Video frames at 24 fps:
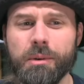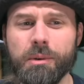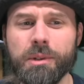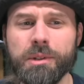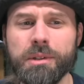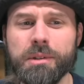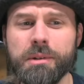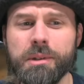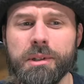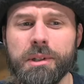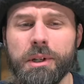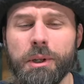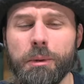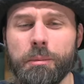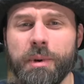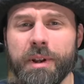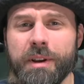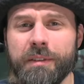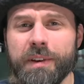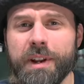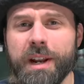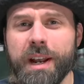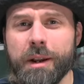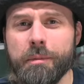We'll do a little
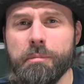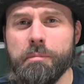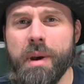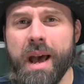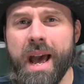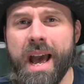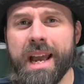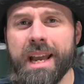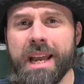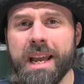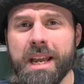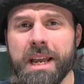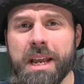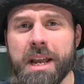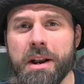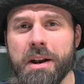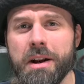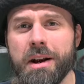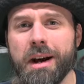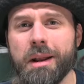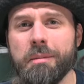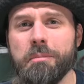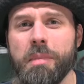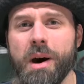bit of an unbagging here,
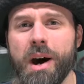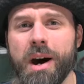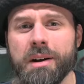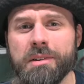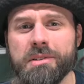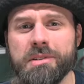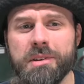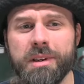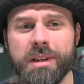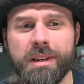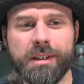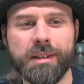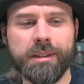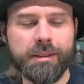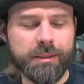unboxing